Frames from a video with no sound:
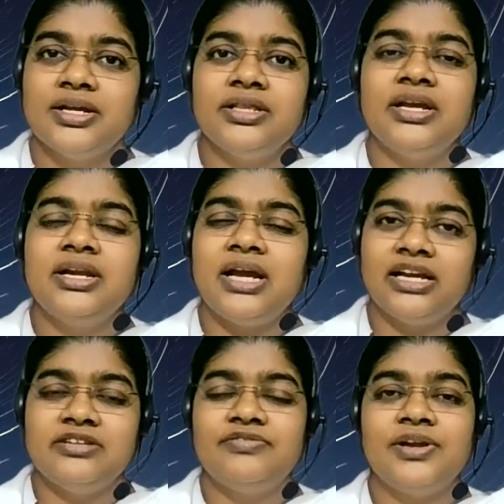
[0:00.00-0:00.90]
Then I
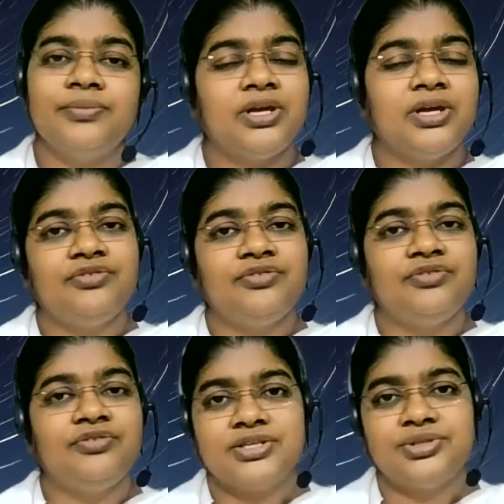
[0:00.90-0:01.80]
develop that
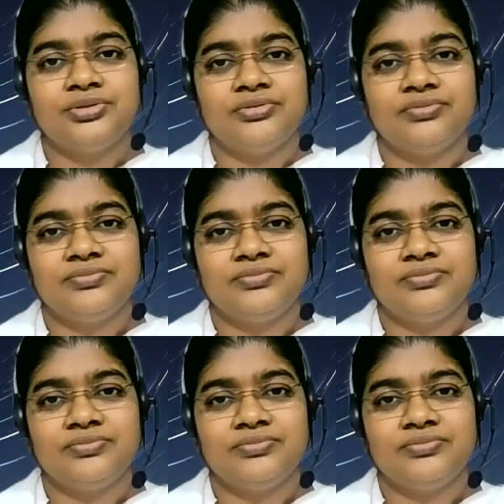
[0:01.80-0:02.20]
frustration.